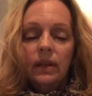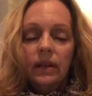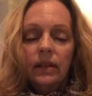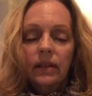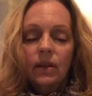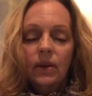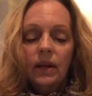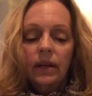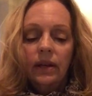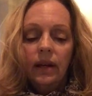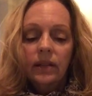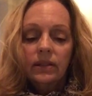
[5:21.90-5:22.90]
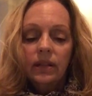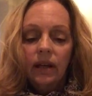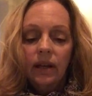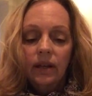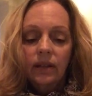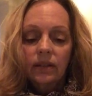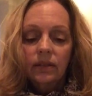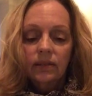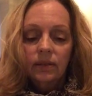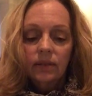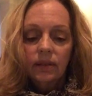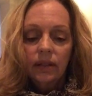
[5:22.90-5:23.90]
And then go ahead, exhale.
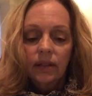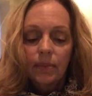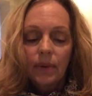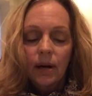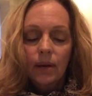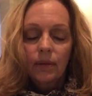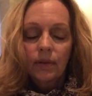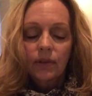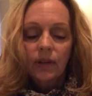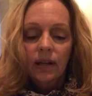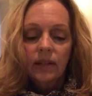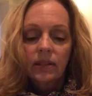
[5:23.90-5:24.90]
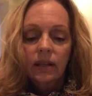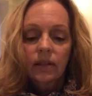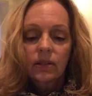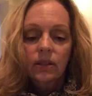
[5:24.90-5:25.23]
At the bottom of your exhale,